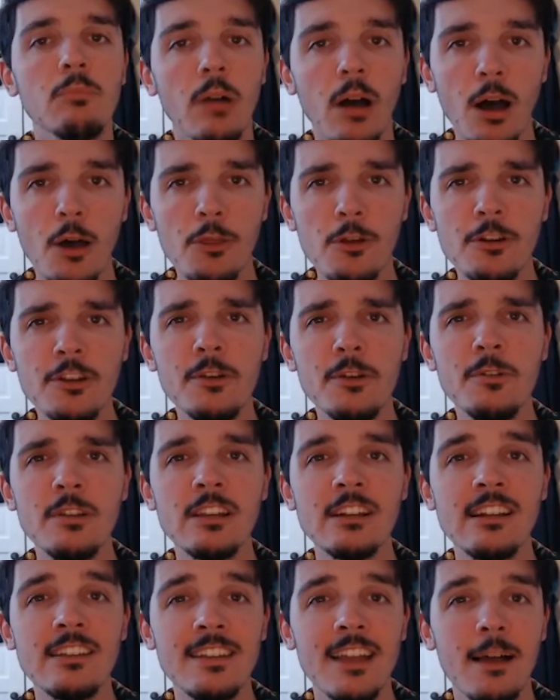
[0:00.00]
Other
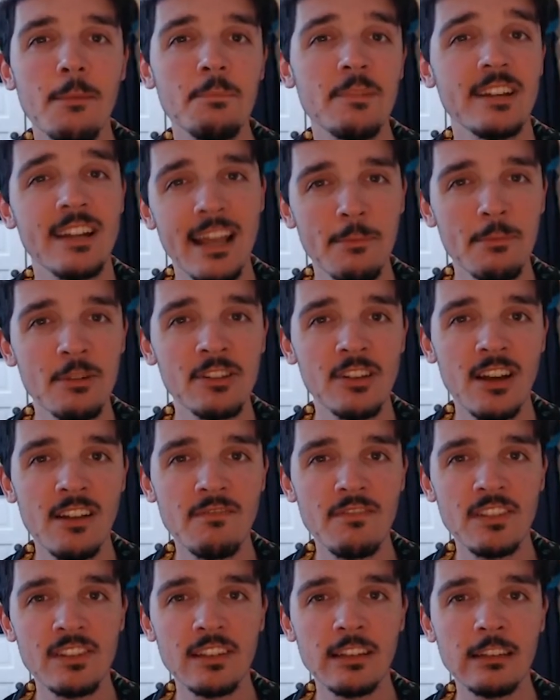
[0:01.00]
union attempts at Amazon
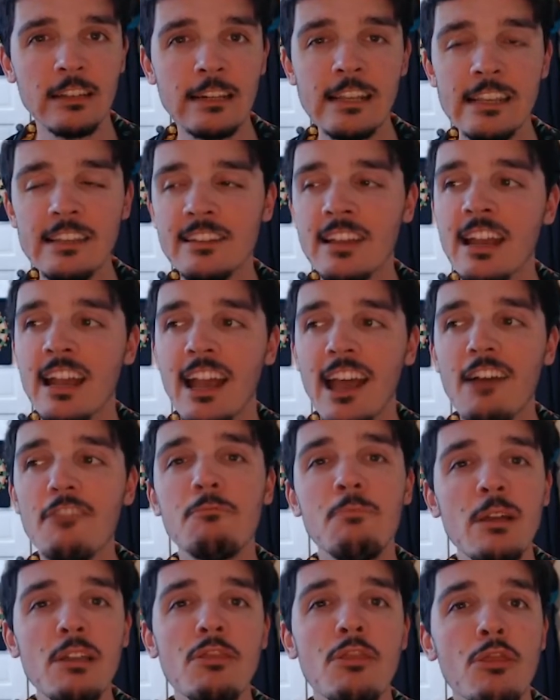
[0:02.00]
facilities
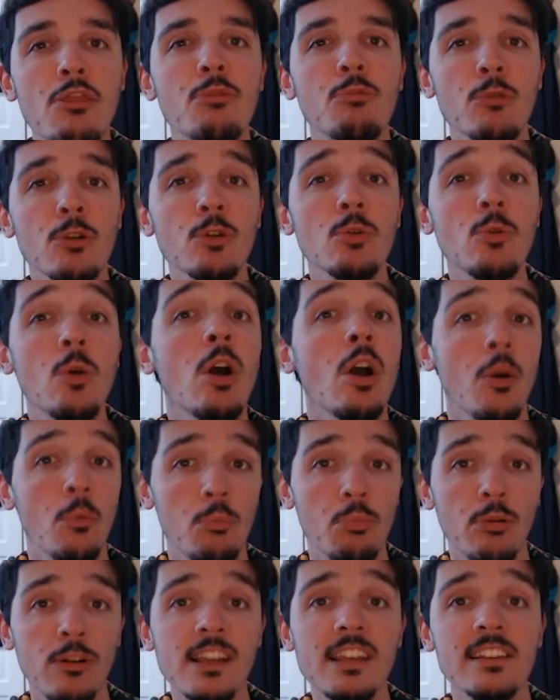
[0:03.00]
have been through
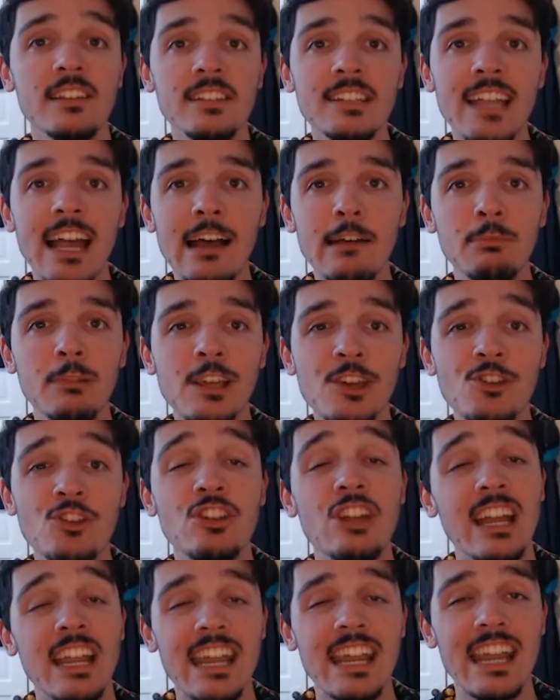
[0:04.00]

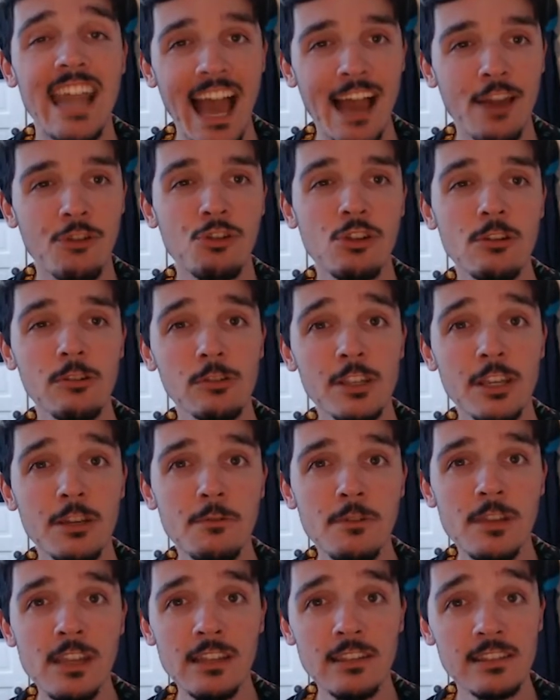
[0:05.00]
pre-established national
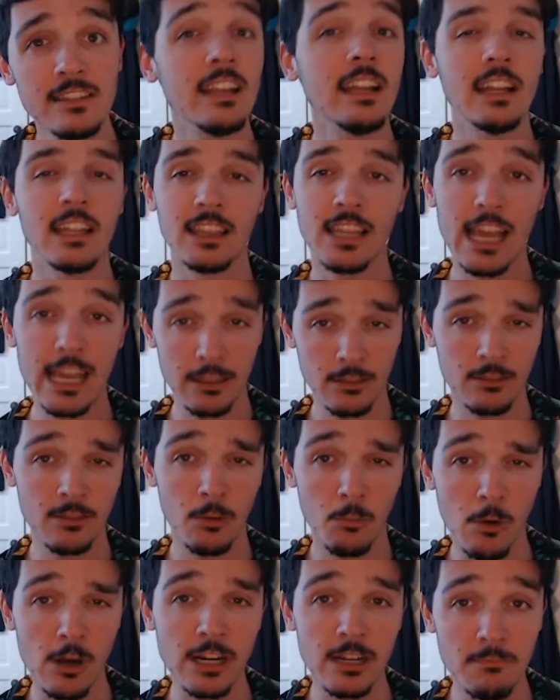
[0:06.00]
unions, like the
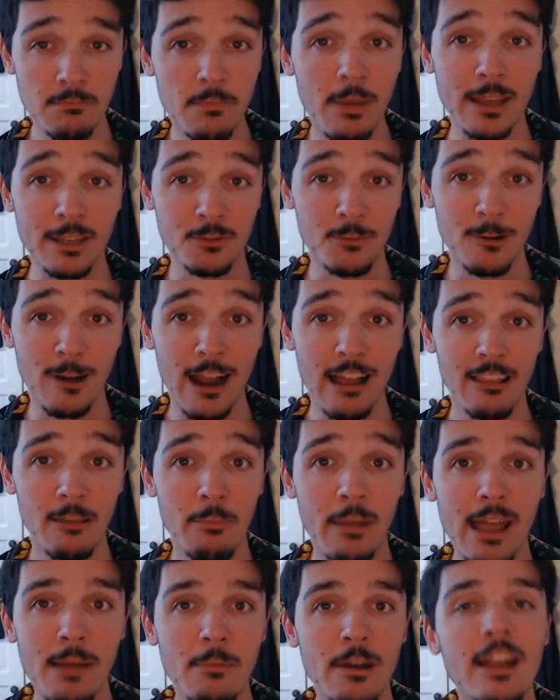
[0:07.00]
one in Bessemer,
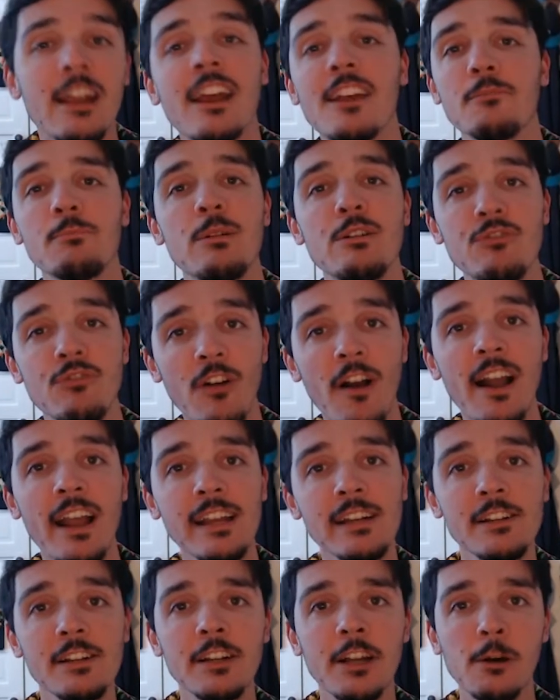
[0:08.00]
Alabama, has been
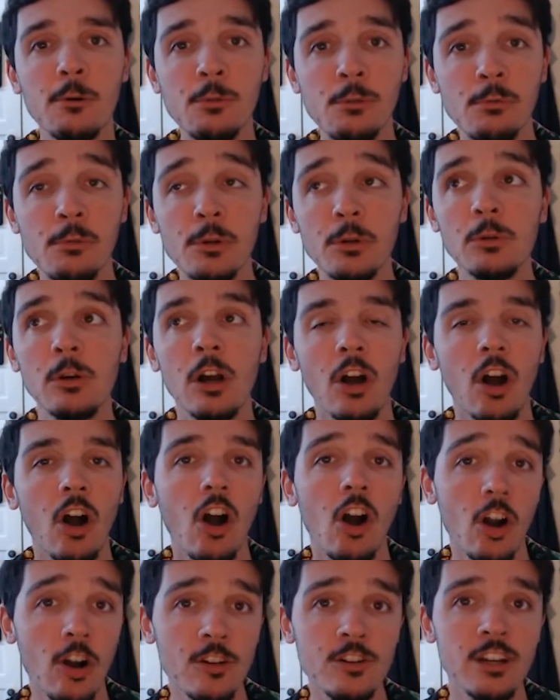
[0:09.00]
trying to go through
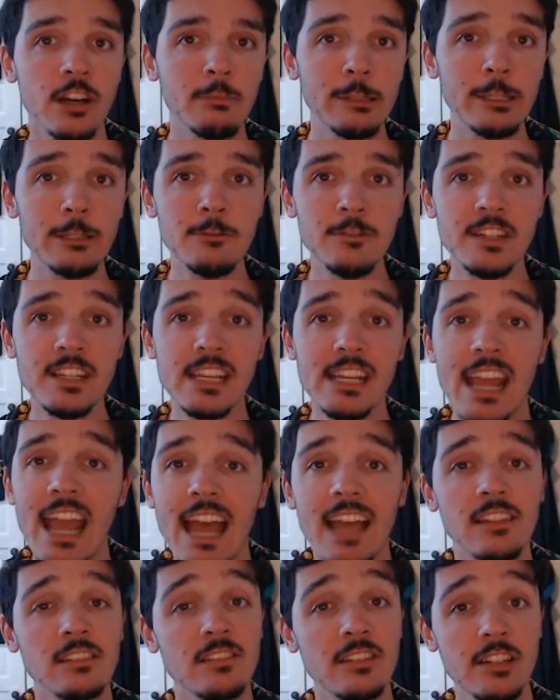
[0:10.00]

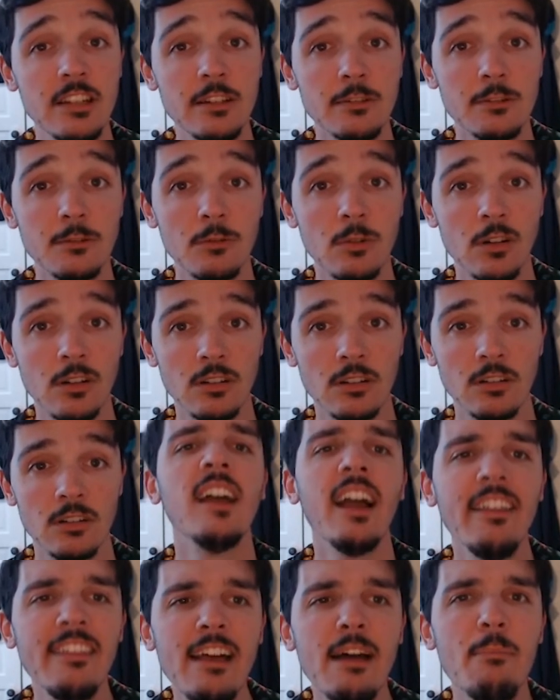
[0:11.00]
RWDSU.
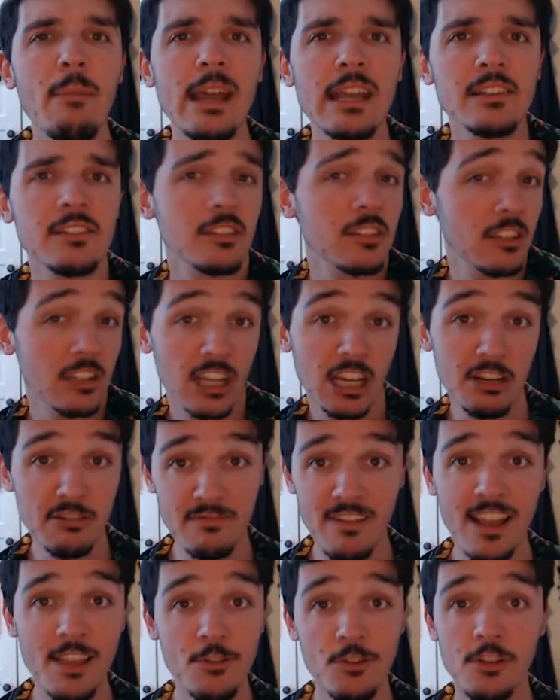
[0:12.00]
And that makes
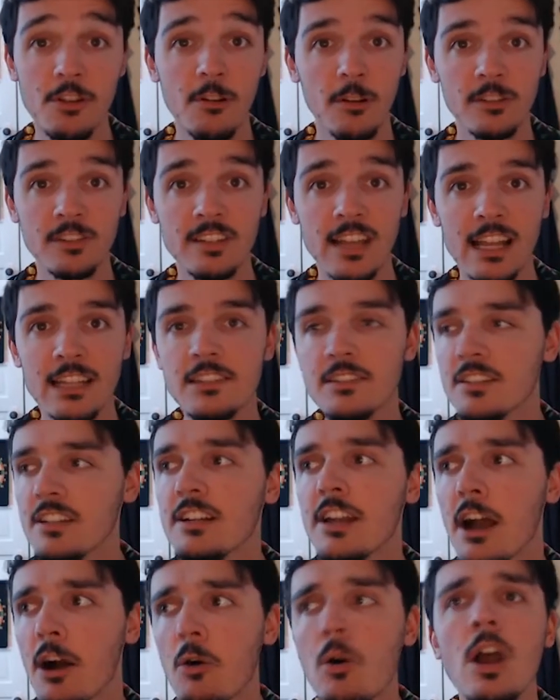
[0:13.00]
conventional sense,
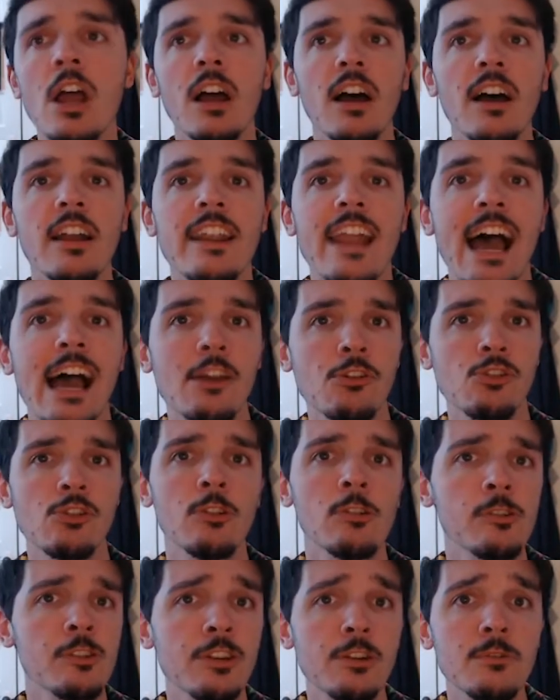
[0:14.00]
a
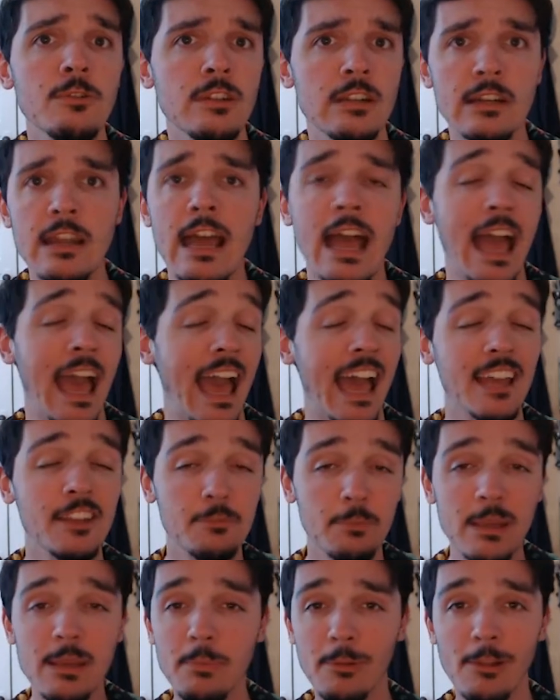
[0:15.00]
national union has
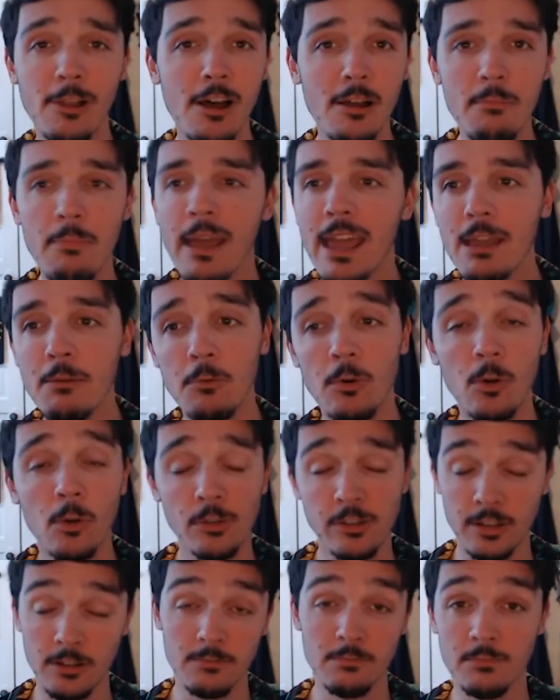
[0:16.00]
people on payroll
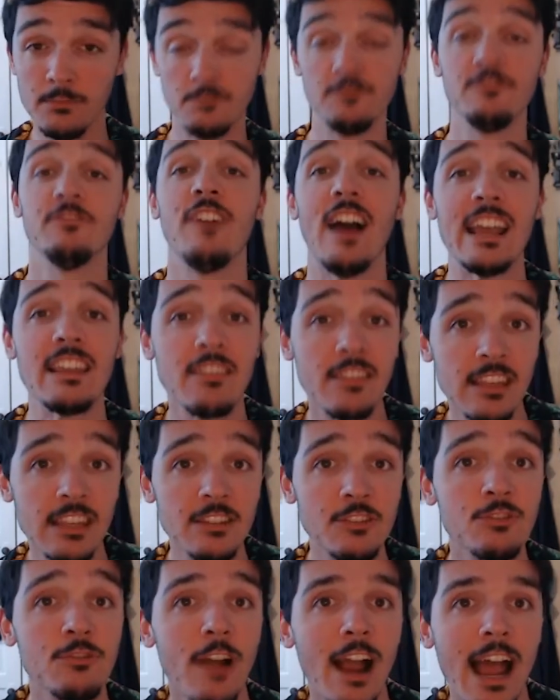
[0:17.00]
to fight
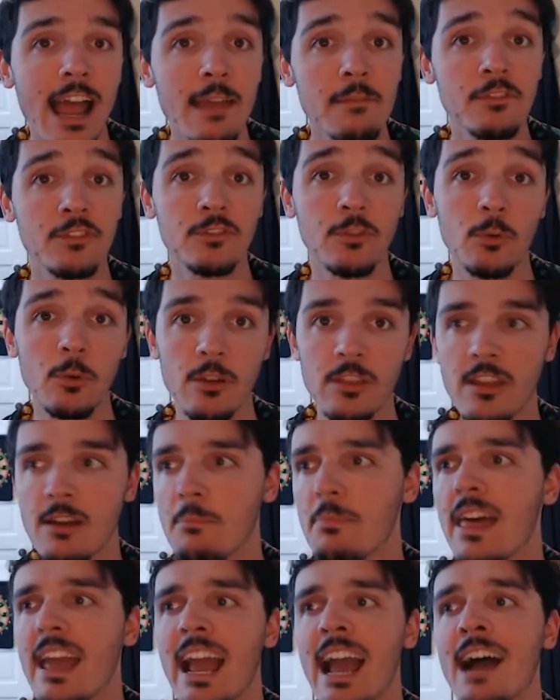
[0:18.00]
these drives for
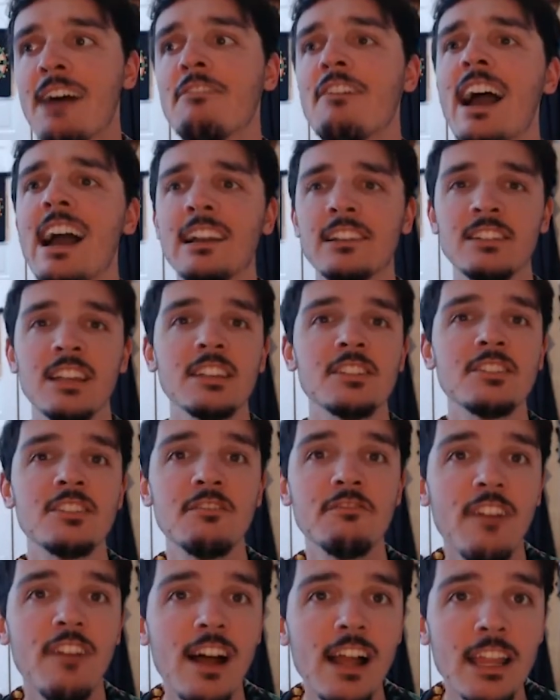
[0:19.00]
them. They have access to
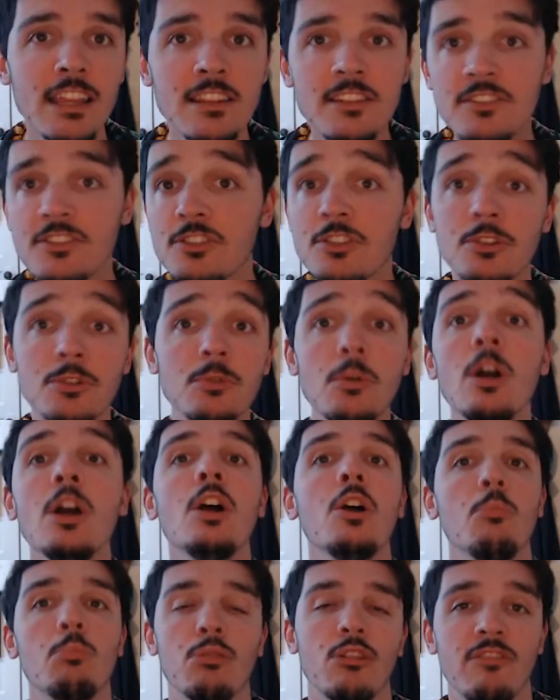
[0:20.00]
funds to
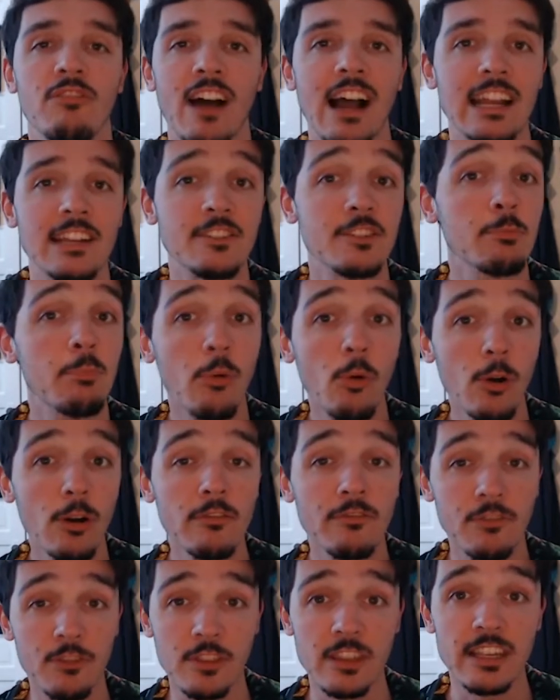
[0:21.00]
provide
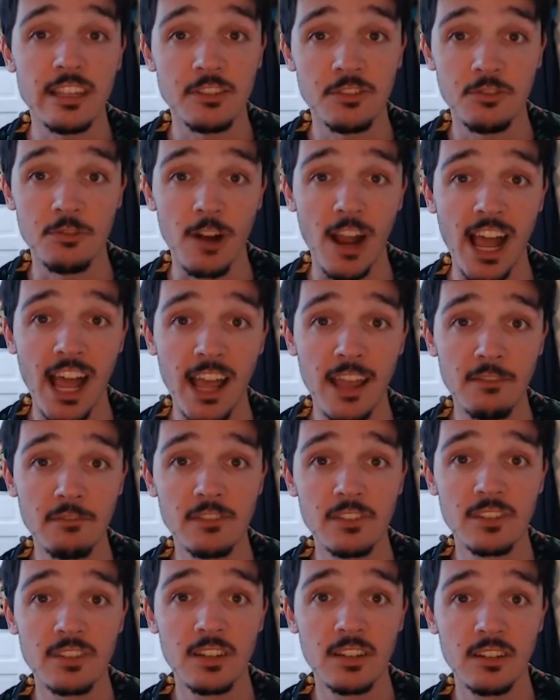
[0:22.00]
support for these
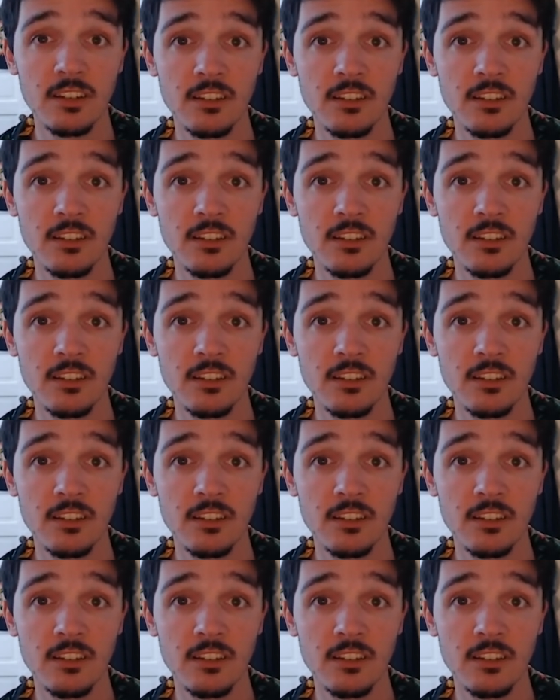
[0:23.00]
drives.